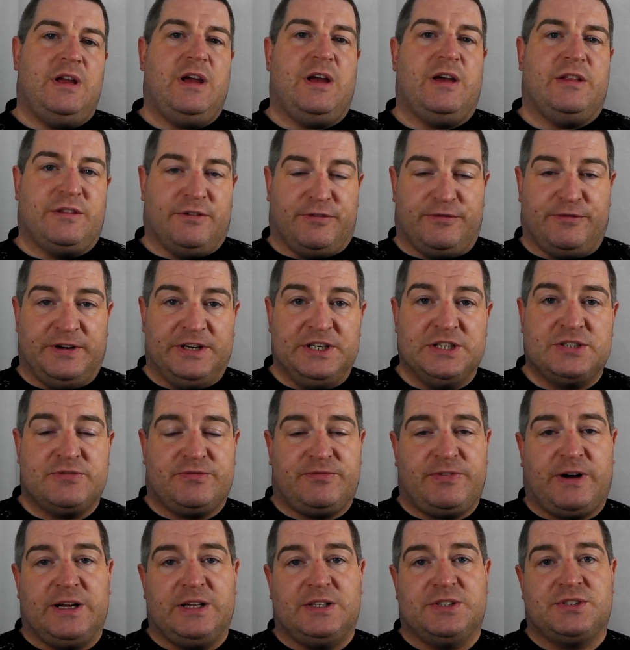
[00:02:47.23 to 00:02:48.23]
uh, the finished
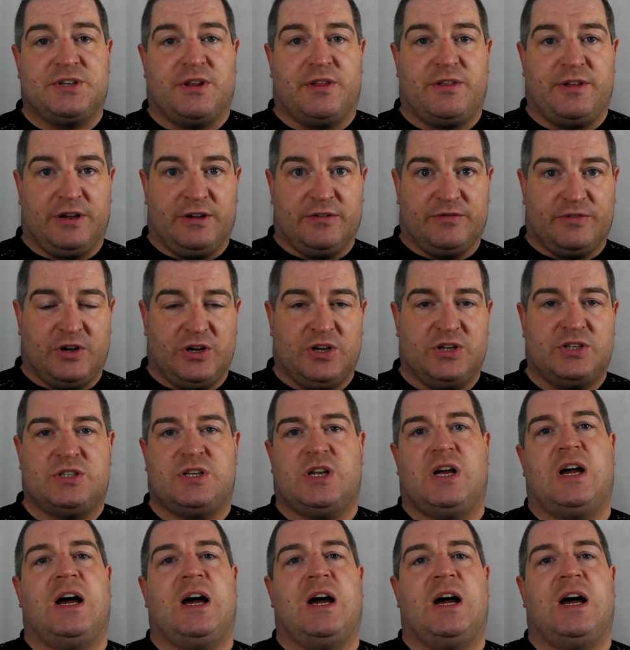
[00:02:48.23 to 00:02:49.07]
files to Thingiverse